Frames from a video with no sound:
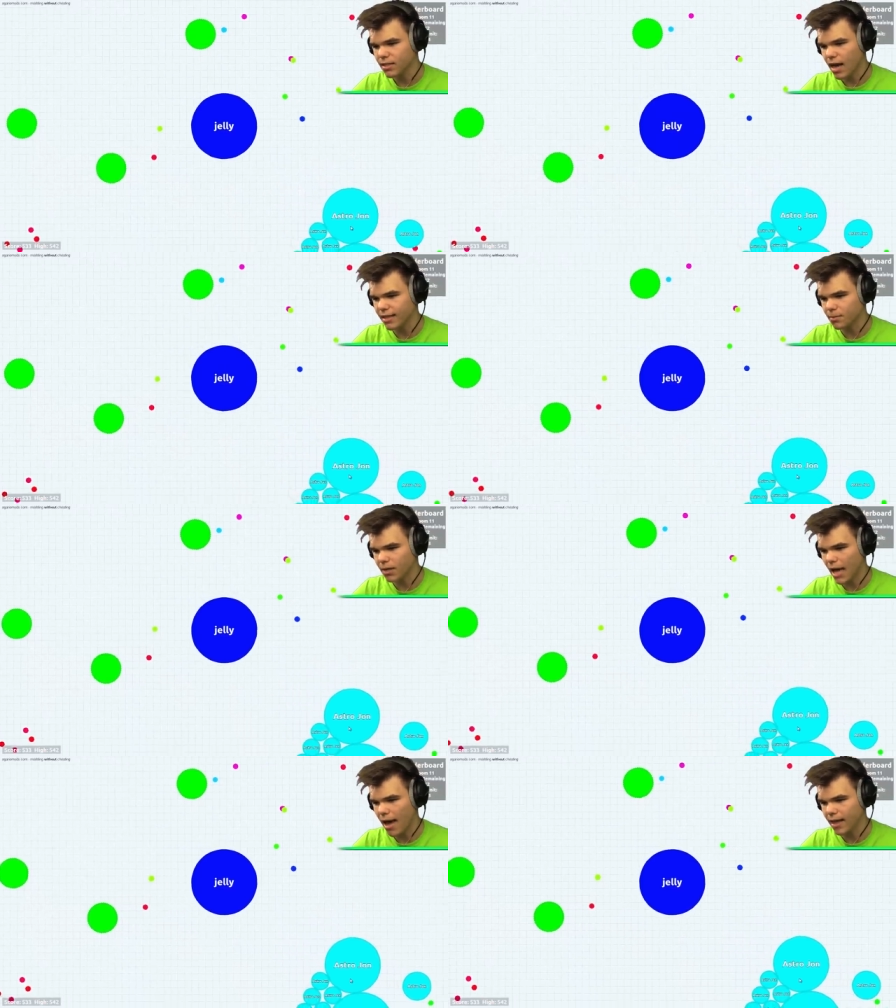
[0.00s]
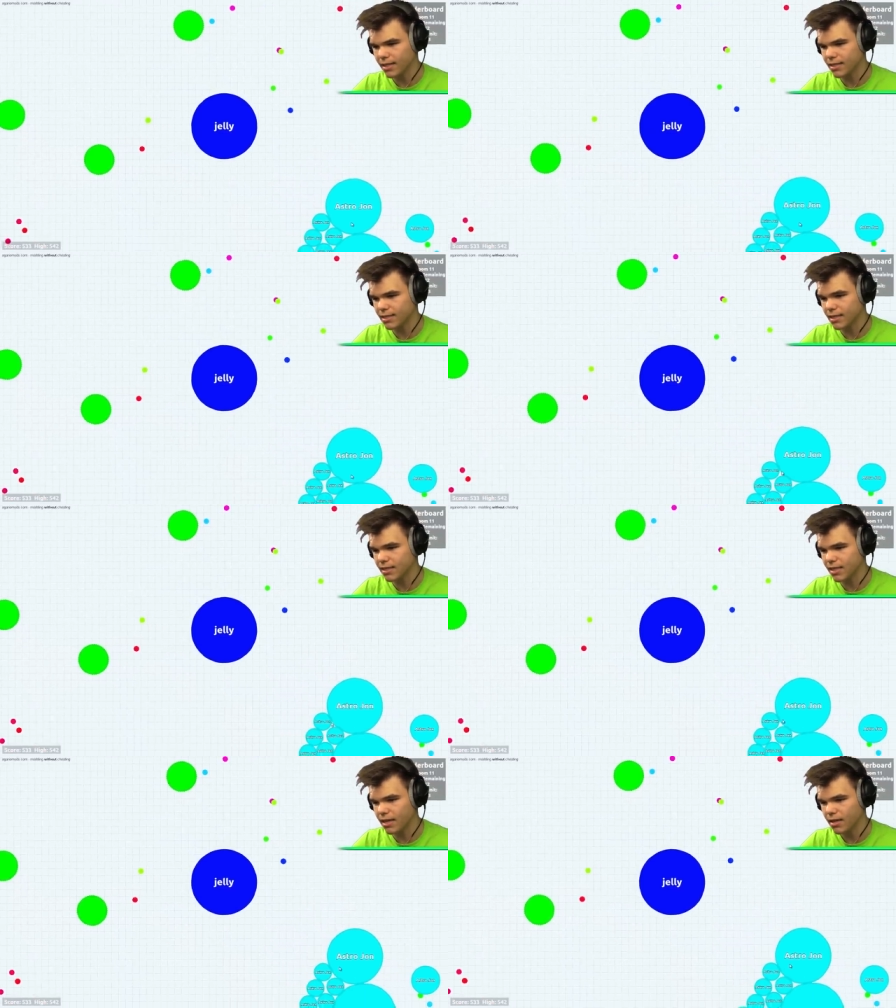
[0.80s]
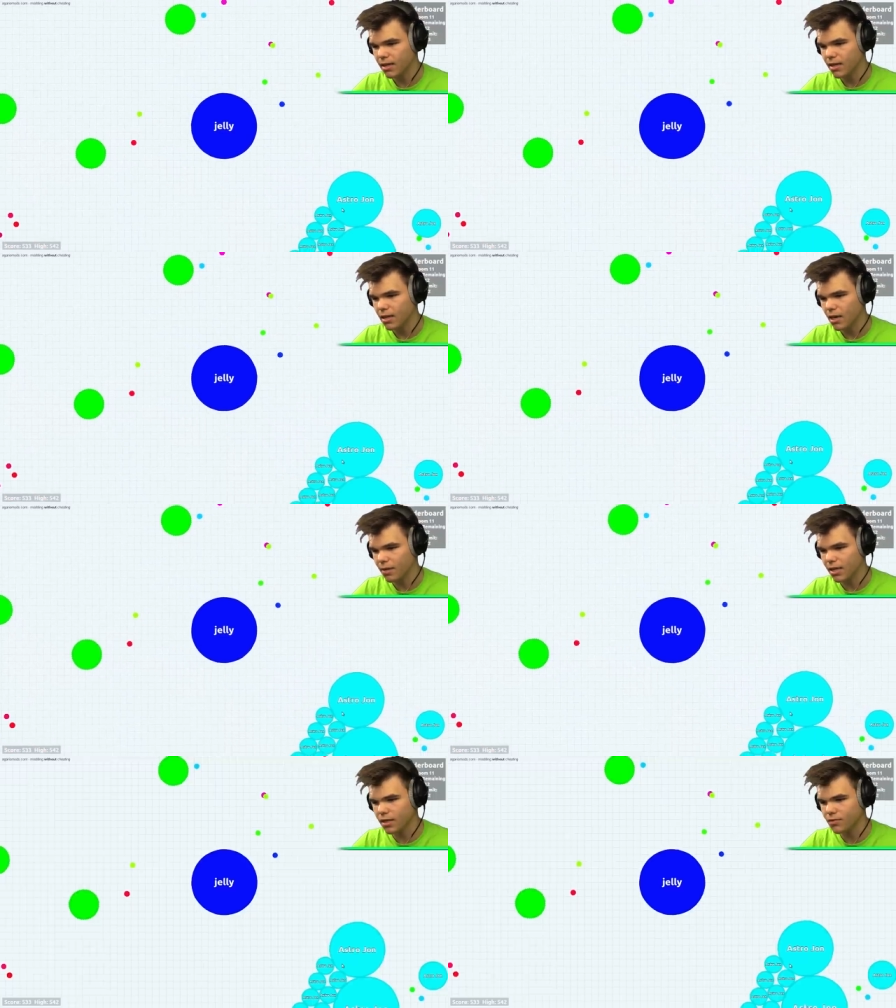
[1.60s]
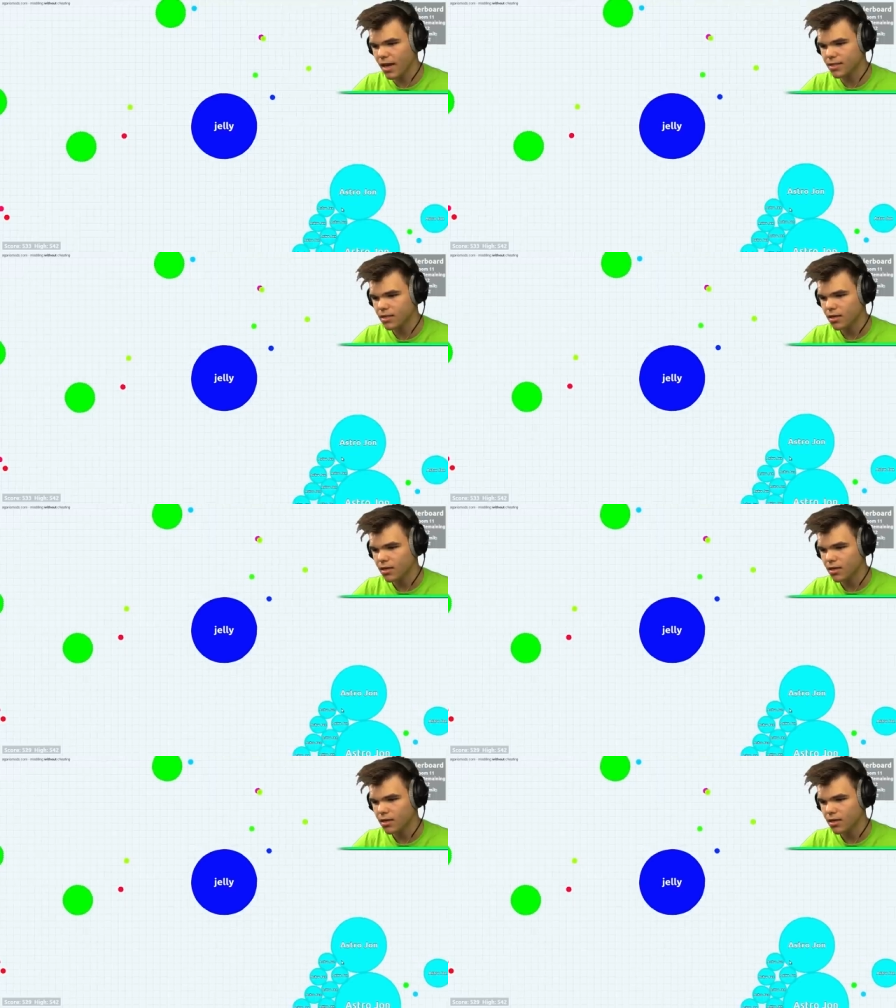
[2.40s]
Guys, I'm gonna ha uh, this is this is it. I'm gonna eat his face.